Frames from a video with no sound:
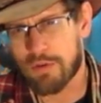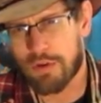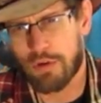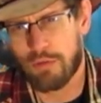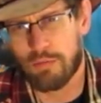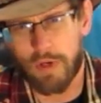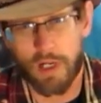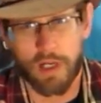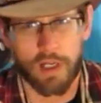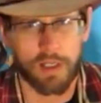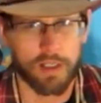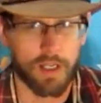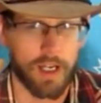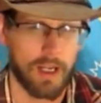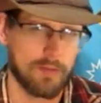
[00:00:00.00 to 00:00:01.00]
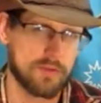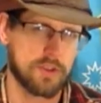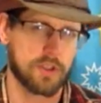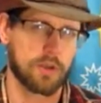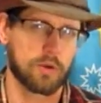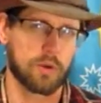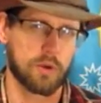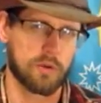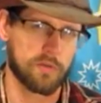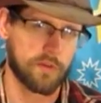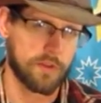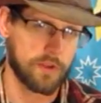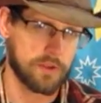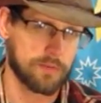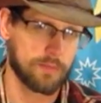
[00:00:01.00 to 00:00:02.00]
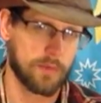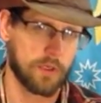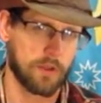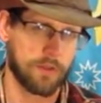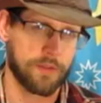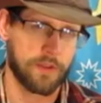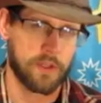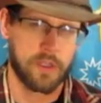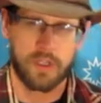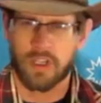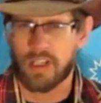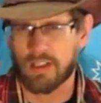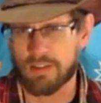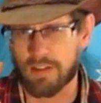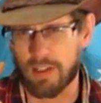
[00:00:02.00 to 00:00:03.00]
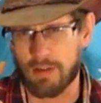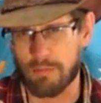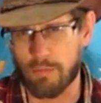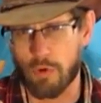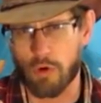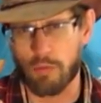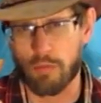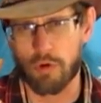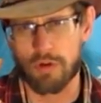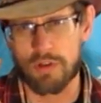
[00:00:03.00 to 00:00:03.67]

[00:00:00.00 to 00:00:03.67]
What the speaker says: too many games to go over this month. It's getting more and more